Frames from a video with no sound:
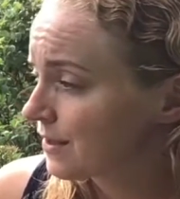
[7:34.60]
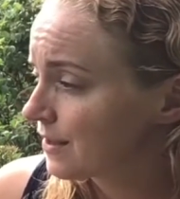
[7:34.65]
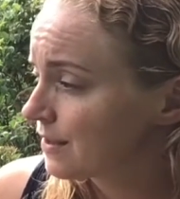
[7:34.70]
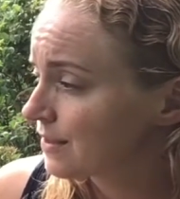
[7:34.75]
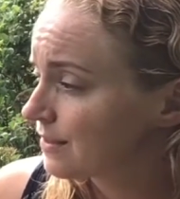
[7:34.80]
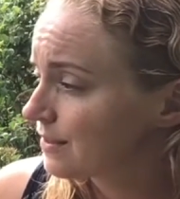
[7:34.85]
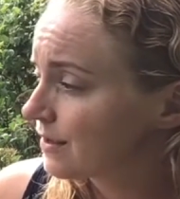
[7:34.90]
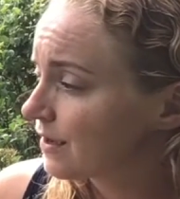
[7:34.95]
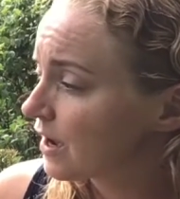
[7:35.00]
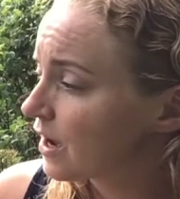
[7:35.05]

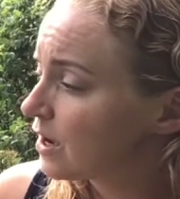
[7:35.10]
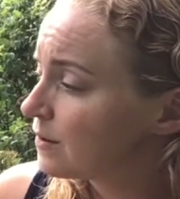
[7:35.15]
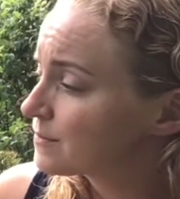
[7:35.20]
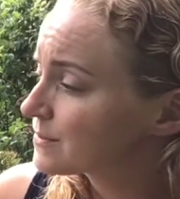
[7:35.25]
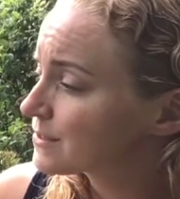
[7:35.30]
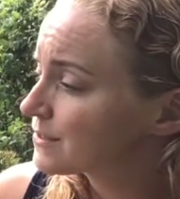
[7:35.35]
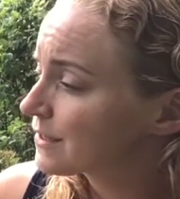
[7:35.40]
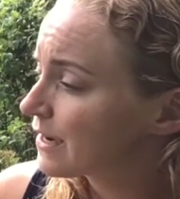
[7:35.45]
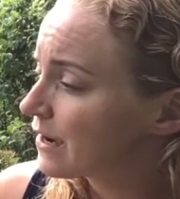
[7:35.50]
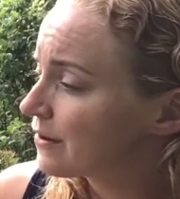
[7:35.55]
The
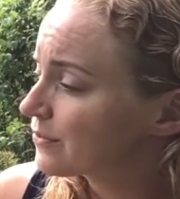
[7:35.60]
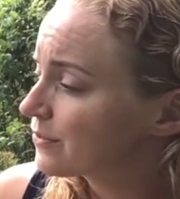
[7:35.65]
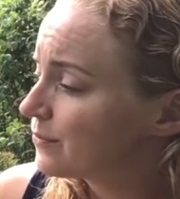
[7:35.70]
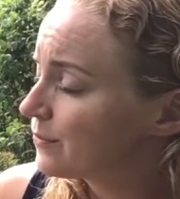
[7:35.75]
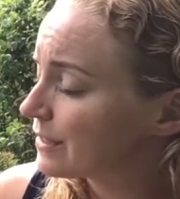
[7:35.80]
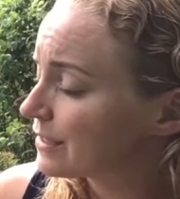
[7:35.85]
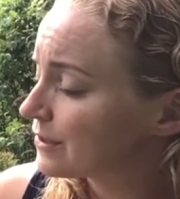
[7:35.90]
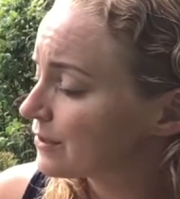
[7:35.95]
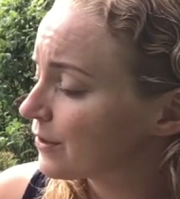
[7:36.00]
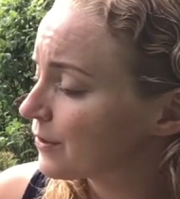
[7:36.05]
cubs look out the
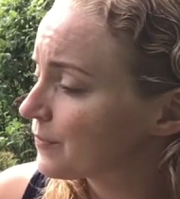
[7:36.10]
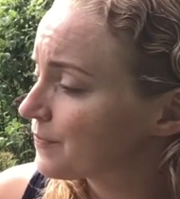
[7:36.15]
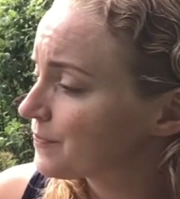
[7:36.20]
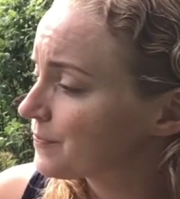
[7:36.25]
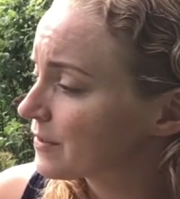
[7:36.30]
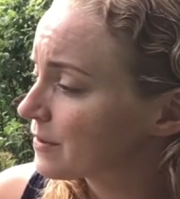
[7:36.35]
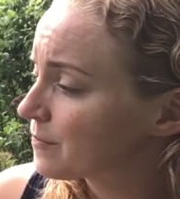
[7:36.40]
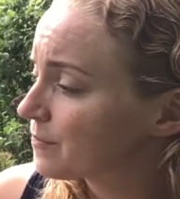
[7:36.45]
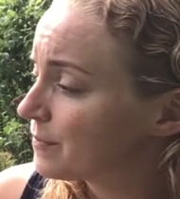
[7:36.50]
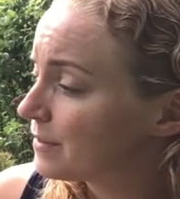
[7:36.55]
window.
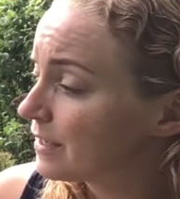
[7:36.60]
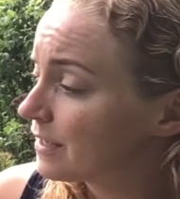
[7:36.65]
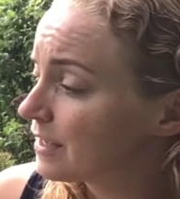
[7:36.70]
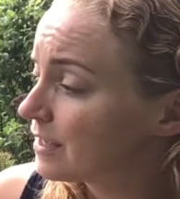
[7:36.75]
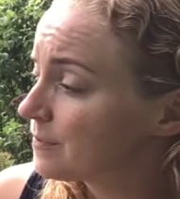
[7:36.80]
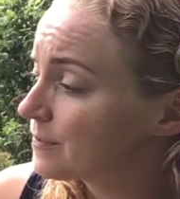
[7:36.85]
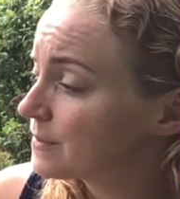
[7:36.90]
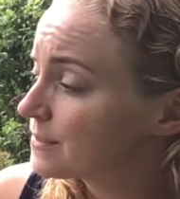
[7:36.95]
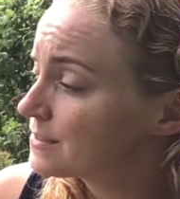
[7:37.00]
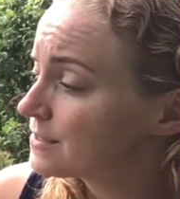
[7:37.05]

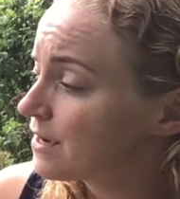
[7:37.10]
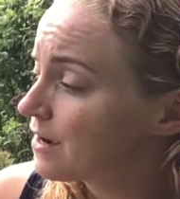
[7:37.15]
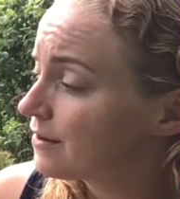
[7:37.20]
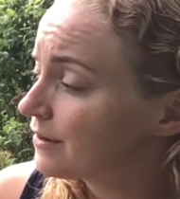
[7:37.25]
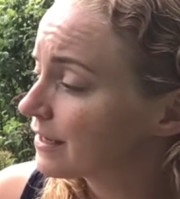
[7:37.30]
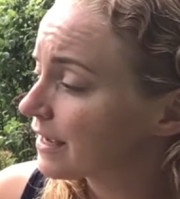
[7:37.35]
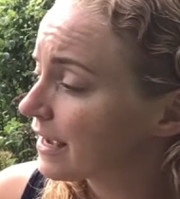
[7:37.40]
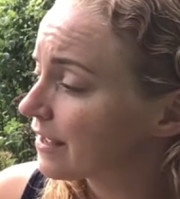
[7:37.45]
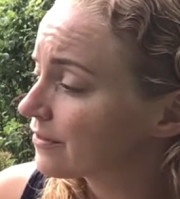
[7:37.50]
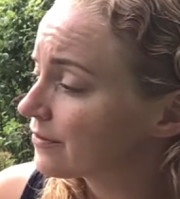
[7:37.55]
Beekeepers are
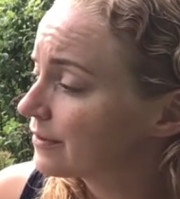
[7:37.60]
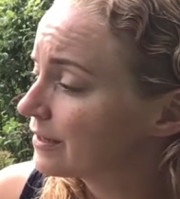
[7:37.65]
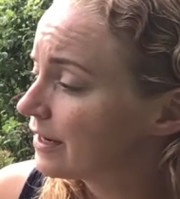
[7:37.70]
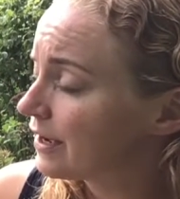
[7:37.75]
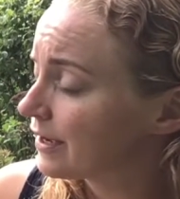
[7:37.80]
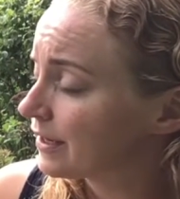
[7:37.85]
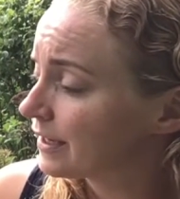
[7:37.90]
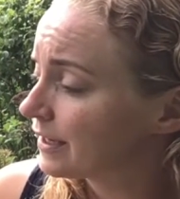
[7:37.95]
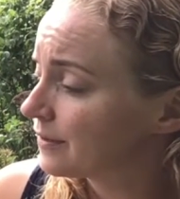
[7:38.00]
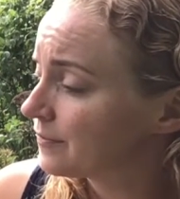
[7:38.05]
gathering
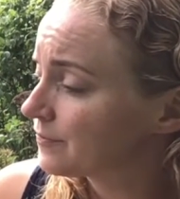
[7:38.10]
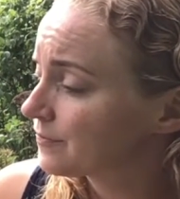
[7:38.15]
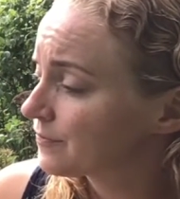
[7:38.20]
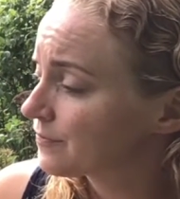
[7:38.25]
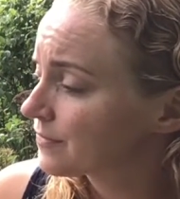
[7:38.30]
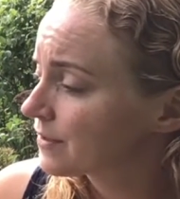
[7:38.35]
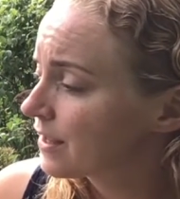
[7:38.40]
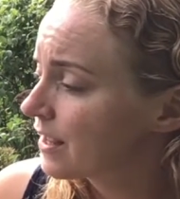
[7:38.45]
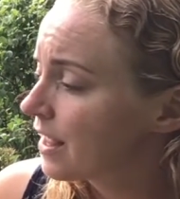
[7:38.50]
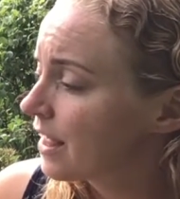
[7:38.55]
honey.
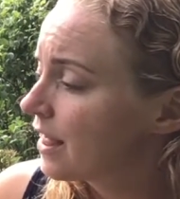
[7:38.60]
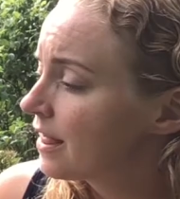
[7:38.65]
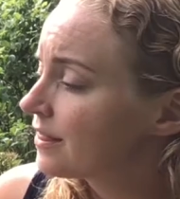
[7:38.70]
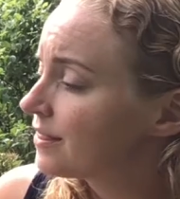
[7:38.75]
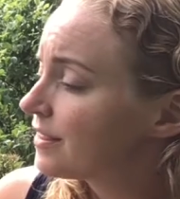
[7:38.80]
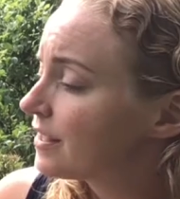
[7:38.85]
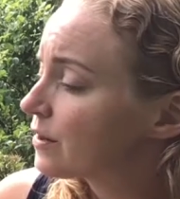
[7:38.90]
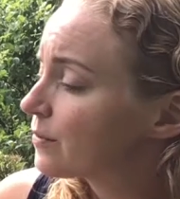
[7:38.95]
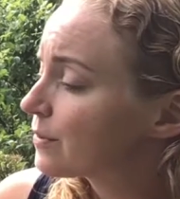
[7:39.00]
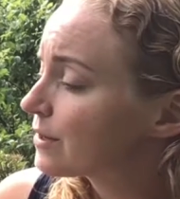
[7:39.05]

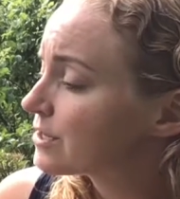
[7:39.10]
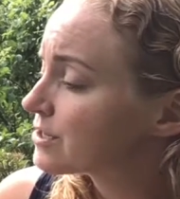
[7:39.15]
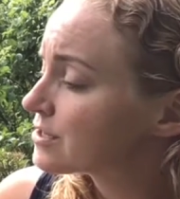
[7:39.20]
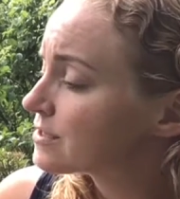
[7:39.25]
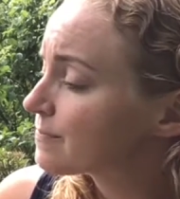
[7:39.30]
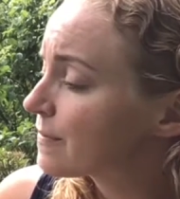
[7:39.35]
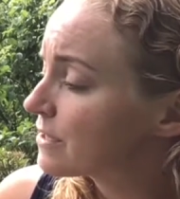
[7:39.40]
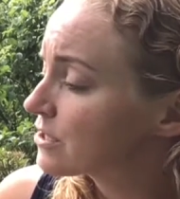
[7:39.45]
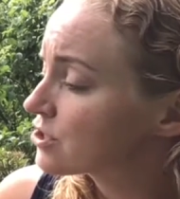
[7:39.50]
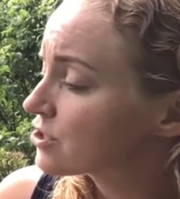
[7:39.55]
They wear
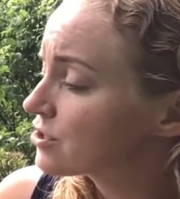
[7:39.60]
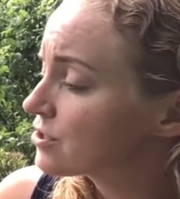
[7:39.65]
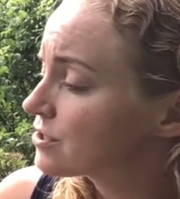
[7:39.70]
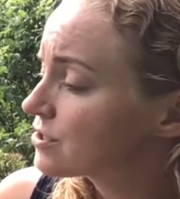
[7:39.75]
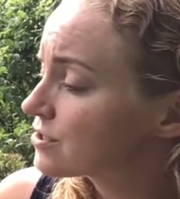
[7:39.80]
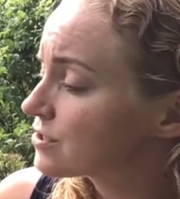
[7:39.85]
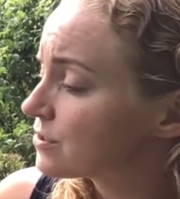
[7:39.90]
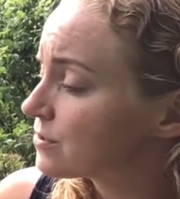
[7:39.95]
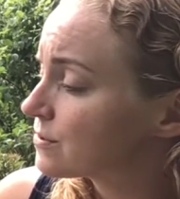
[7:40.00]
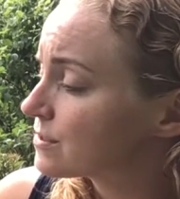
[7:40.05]
special
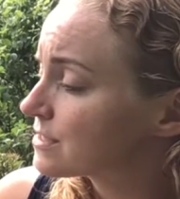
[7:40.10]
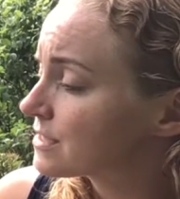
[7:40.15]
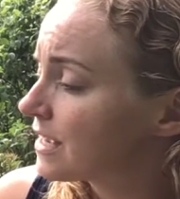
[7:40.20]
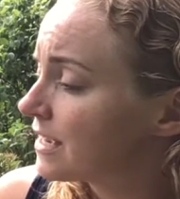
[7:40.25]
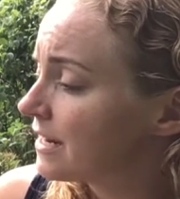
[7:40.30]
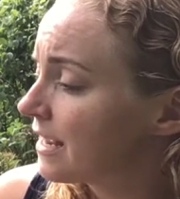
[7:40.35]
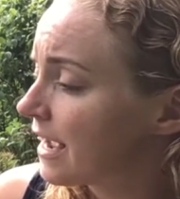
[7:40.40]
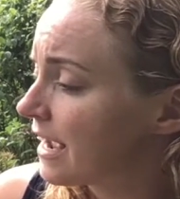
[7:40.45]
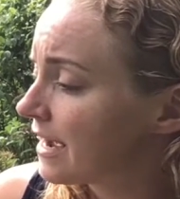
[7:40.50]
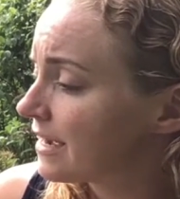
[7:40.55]
suits
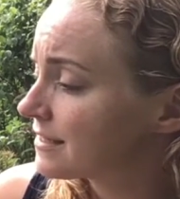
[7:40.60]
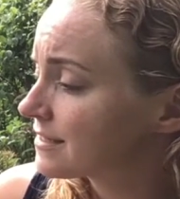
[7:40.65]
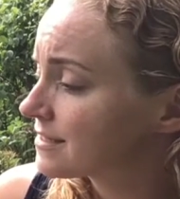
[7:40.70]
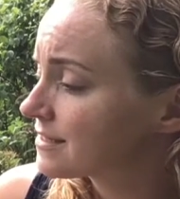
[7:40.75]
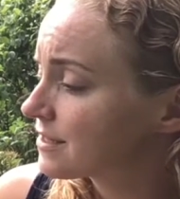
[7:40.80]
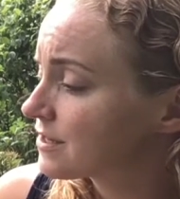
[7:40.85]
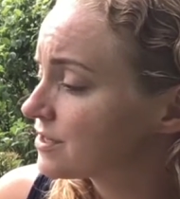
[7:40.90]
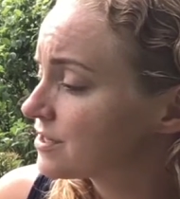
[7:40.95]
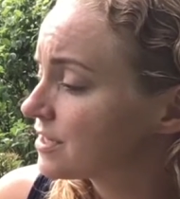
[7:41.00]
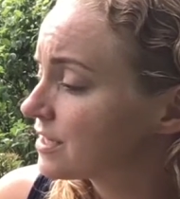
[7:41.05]
and
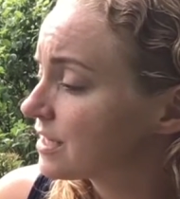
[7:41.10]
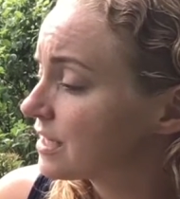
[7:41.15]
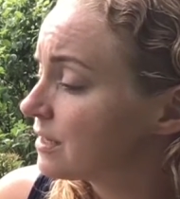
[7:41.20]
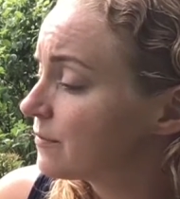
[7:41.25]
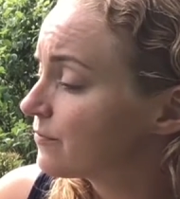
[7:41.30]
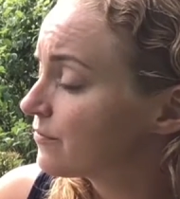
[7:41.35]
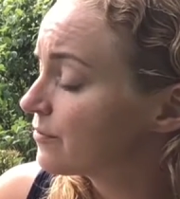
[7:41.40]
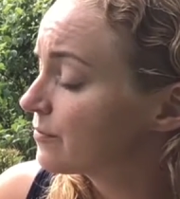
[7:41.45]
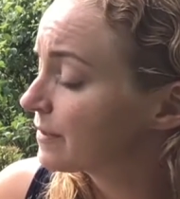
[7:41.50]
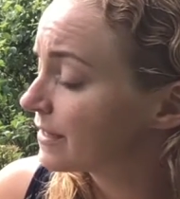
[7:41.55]
hats to
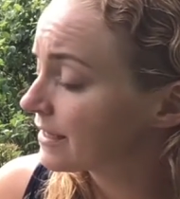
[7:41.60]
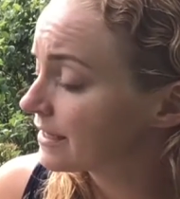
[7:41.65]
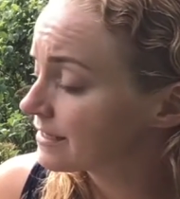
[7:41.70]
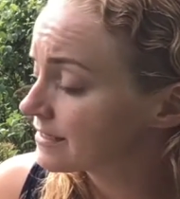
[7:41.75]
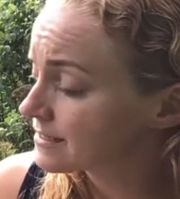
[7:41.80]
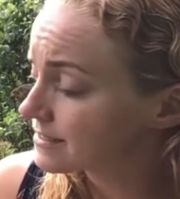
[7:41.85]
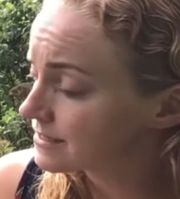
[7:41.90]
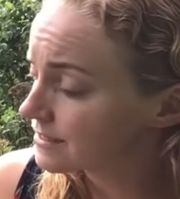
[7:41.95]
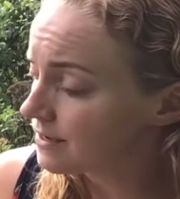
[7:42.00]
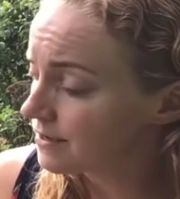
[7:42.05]
keep from getting
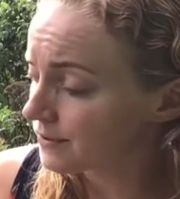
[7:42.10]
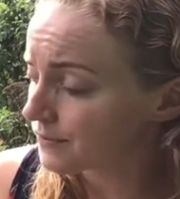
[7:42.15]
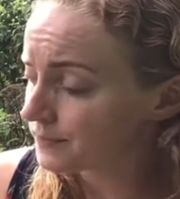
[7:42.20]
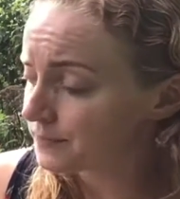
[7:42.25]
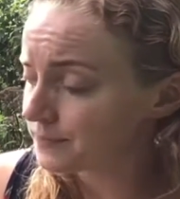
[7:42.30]
stung.